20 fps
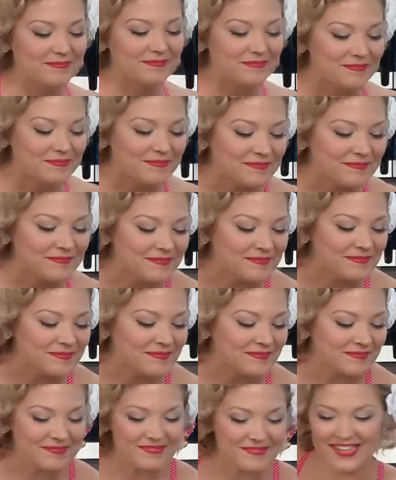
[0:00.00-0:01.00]

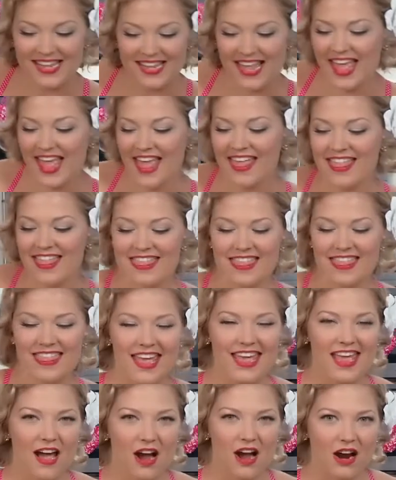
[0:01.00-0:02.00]
Mmm.
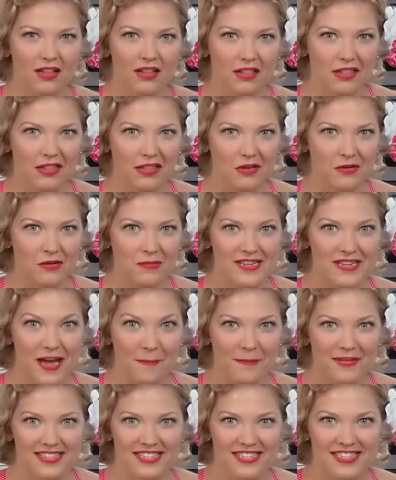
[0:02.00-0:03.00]
They are lubed
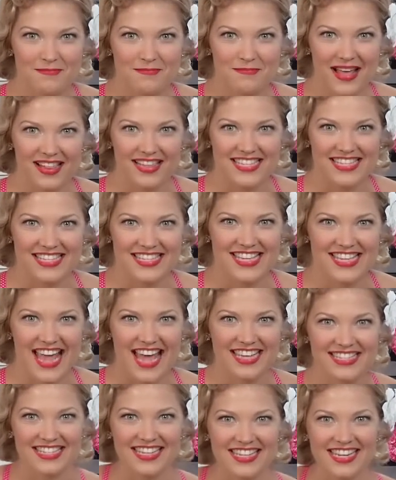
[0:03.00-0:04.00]
up and smelling
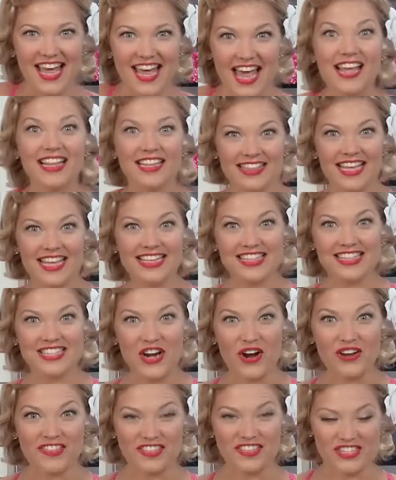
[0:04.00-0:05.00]
sassy. Let's
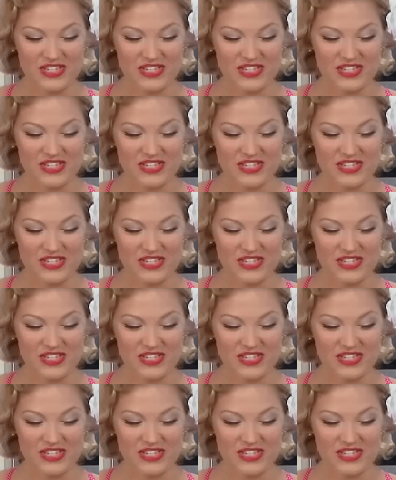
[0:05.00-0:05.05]
start the